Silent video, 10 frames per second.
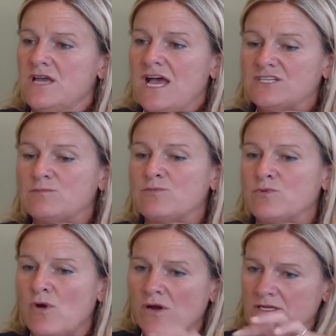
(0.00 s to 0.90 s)
has
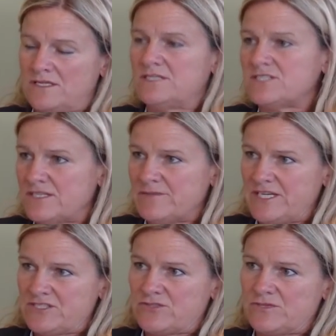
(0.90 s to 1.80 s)
brought it into the
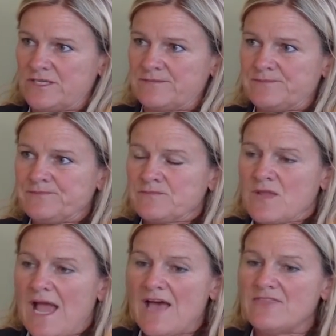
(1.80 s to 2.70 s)
mainstream
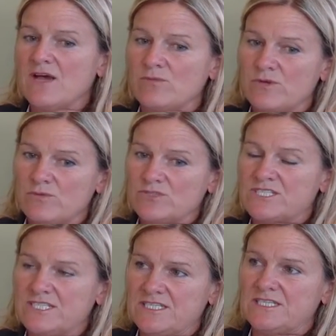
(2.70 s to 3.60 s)
and that we will
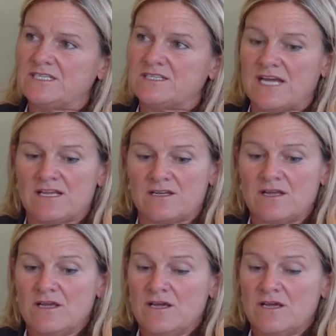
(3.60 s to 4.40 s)
see that